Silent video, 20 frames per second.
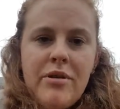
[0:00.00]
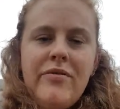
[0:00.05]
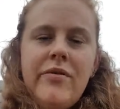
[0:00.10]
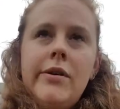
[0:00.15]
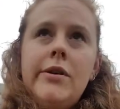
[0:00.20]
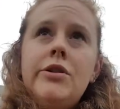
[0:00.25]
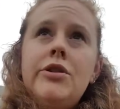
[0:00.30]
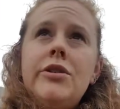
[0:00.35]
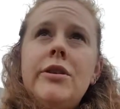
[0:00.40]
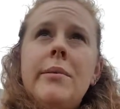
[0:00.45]

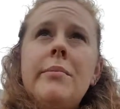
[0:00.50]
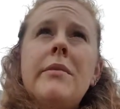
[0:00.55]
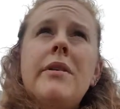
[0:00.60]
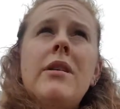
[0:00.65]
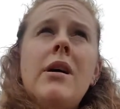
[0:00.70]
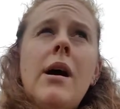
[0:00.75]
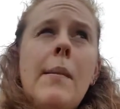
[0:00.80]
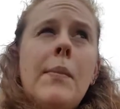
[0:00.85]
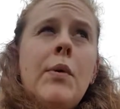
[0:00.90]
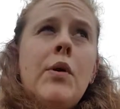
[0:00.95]
Eventually I'm going
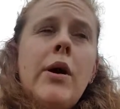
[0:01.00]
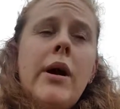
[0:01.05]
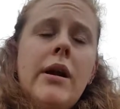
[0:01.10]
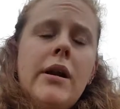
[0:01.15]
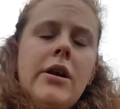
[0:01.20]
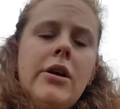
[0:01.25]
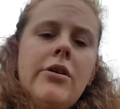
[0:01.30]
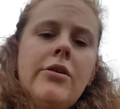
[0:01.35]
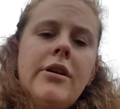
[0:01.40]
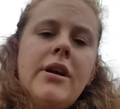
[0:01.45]
to upgrade
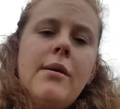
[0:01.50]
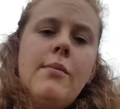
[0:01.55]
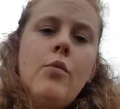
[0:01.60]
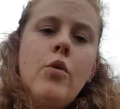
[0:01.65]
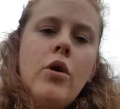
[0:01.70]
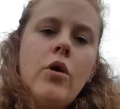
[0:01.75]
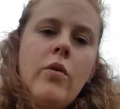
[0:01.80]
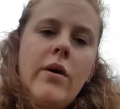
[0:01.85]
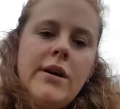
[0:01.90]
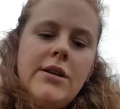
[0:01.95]
here to get
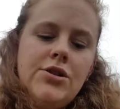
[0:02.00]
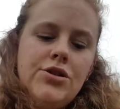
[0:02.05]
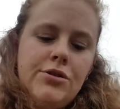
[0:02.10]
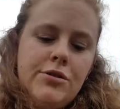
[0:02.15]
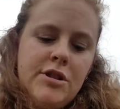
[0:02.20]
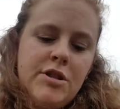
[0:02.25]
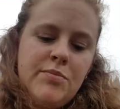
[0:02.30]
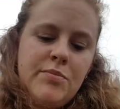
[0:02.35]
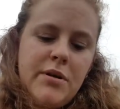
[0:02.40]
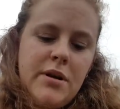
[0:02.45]
more
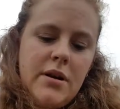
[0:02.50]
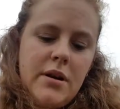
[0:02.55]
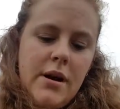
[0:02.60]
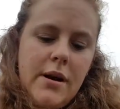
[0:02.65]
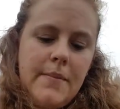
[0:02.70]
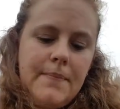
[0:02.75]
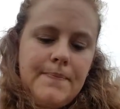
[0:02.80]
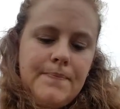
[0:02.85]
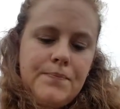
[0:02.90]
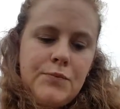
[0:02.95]
questions, but
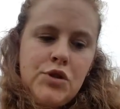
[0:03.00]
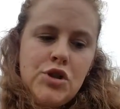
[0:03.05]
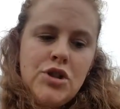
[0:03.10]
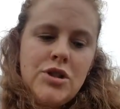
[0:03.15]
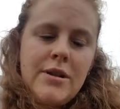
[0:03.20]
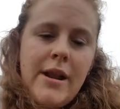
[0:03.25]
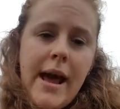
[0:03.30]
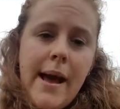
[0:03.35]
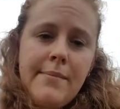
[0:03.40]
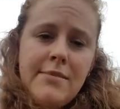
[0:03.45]
just
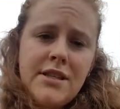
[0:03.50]
an app